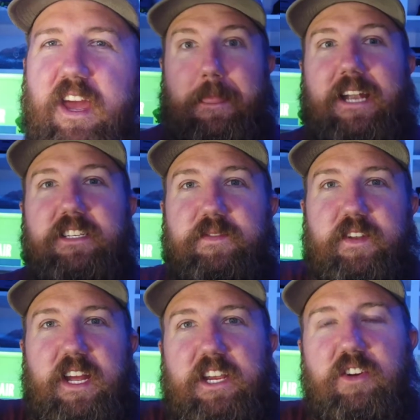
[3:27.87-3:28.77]
I just feel
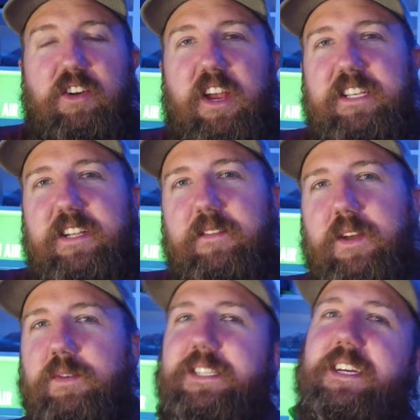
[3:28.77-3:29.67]
like your creativity
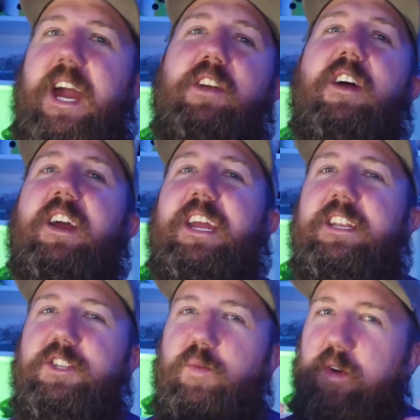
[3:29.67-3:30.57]
would skyrocket
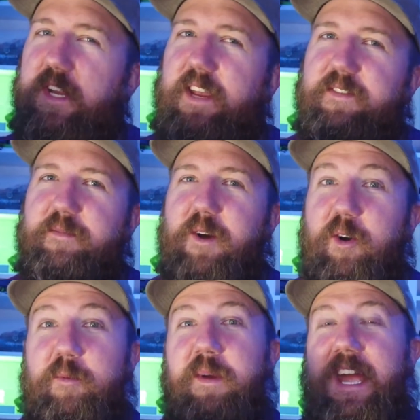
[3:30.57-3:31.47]
as you're working from
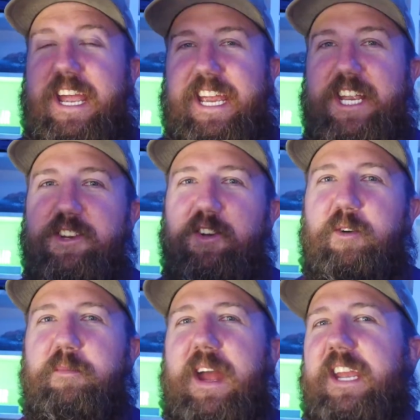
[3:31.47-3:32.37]
home in your
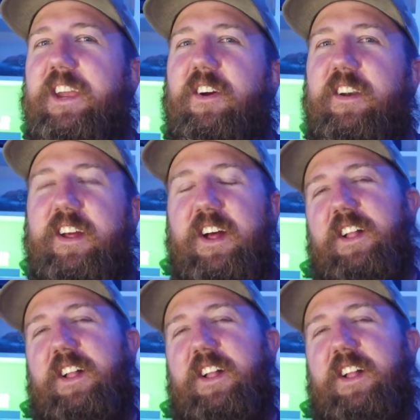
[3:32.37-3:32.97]
own backyard,